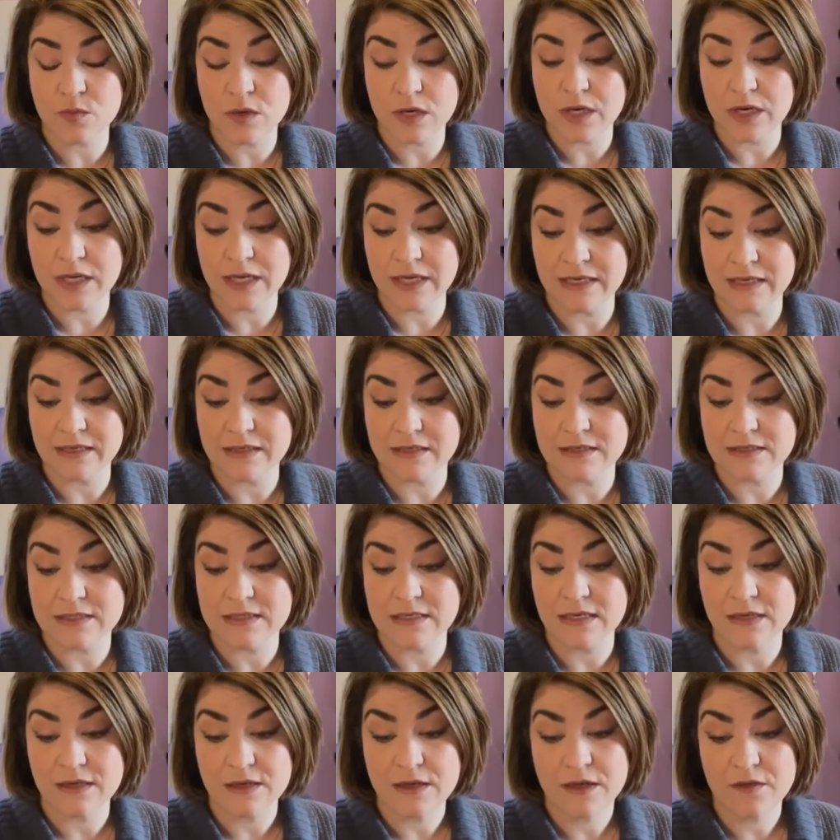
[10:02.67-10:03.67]
work
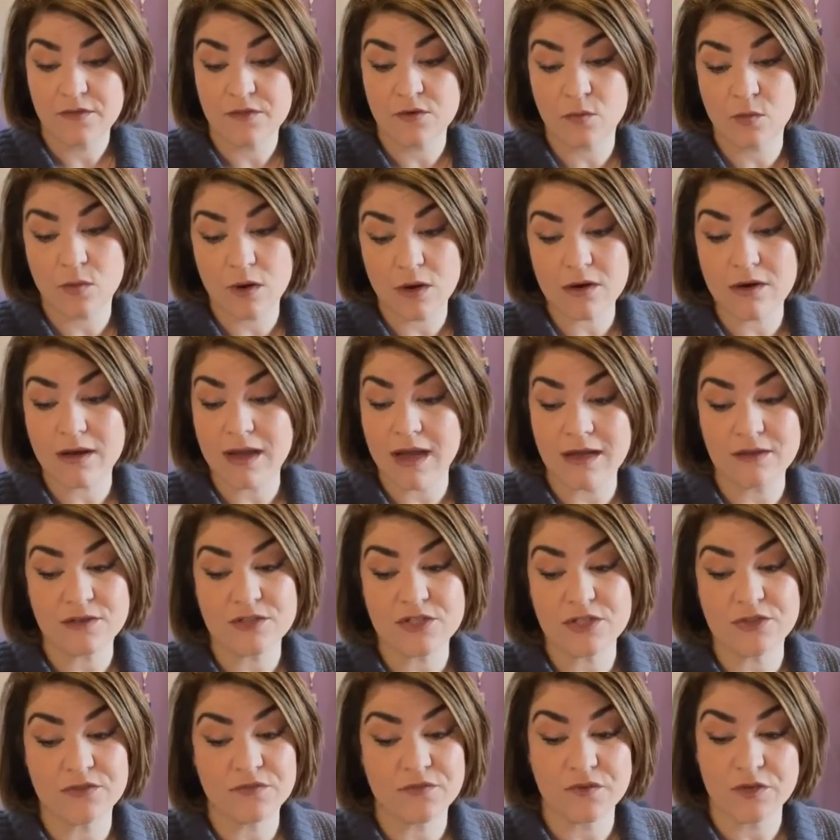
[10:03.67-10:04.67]
is. The work I'll
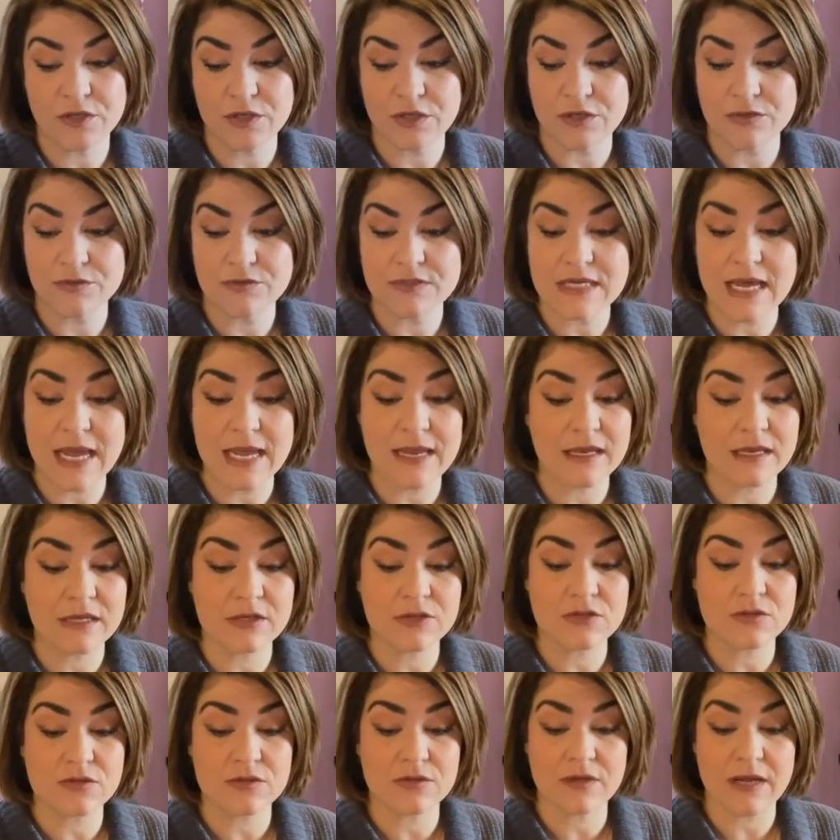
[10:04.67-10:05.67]
do for you. Take
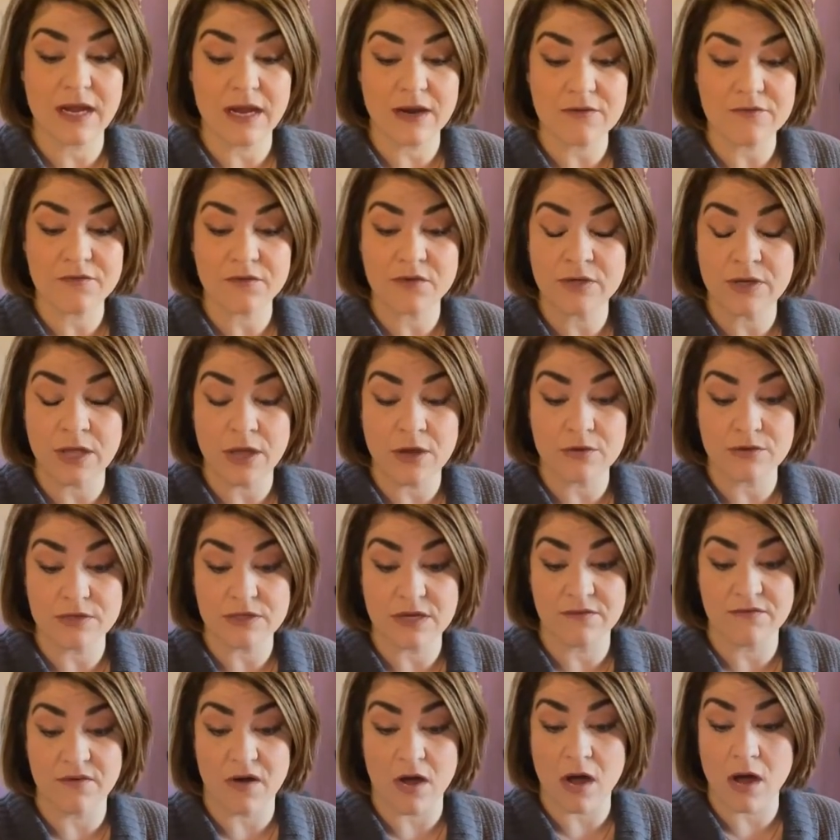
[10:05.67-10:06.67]
careful note
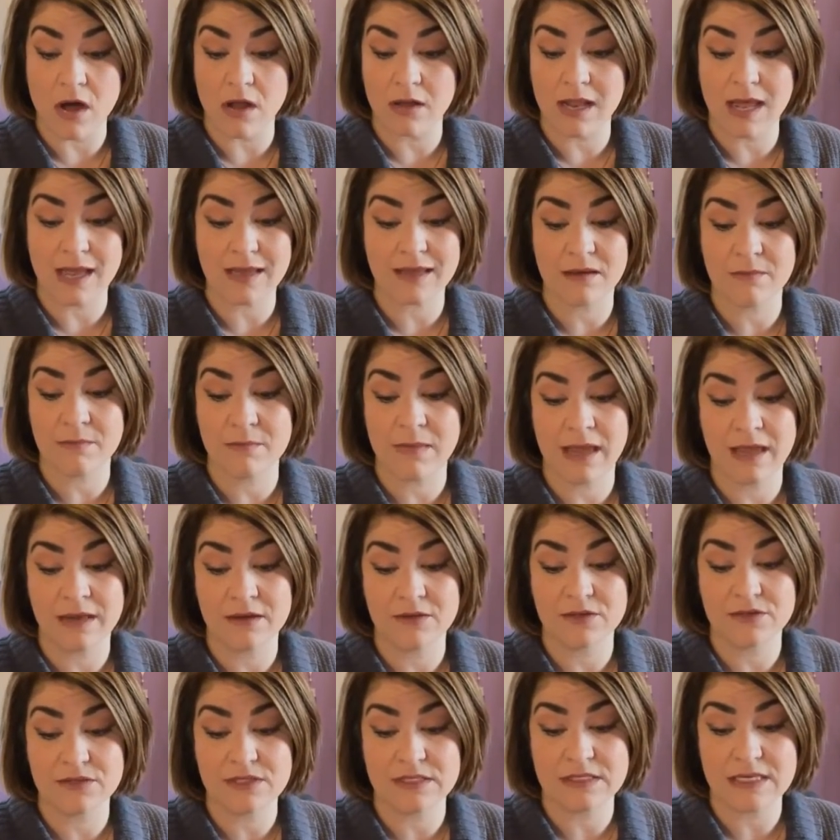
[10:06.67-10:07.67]
of all I
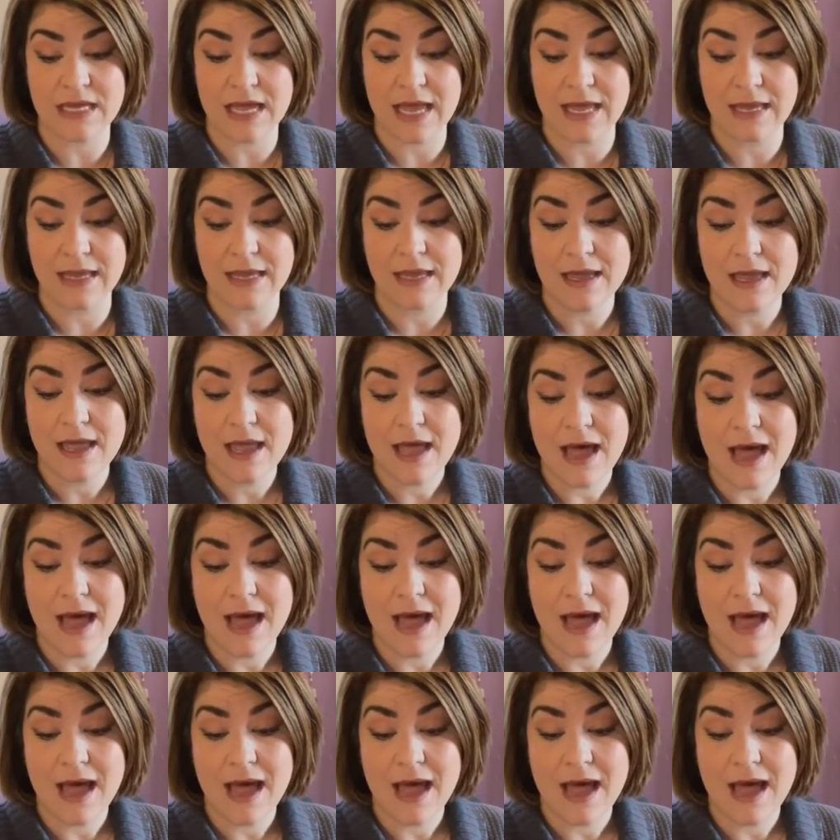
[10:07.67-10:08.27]
command you today.